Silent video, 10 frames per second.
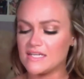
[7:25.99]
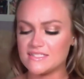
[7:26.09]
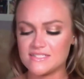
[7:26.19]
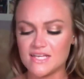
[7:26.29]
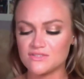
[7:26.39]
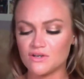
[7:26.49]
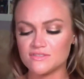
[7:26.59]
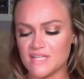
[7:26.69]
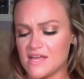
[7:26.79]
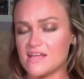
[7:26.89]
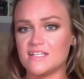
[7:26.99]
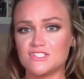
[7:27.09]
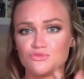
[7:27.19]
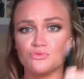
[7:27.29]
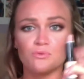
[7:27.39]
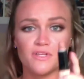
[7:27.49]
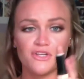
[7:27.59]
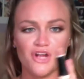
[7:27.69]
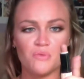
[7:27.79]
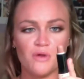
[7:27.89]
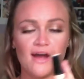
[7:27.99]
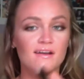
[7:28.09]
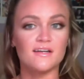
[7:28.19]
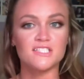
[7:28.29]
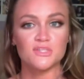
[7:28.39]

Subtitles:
it stays all day, and it's a really great product.